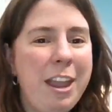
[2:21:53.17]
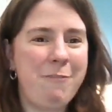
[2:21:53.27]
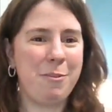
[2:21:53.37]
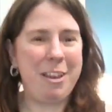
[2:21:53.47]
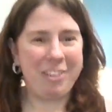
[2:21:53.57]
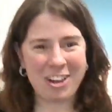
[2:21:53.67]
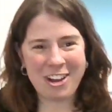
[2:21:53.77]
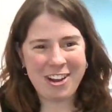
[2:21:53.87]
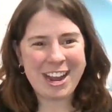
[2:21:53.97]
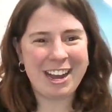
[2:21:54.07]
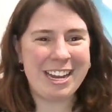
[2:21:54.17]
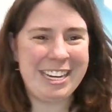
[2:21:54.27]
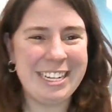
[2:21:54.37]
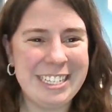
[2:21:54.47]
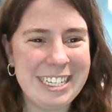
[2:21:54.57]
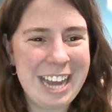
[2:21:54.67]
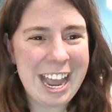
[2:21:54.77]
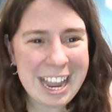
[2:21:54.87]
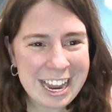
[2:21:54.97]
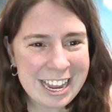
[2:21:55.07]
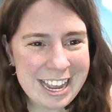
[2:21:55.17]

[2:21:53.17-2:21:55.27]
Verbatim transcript: information going on here today.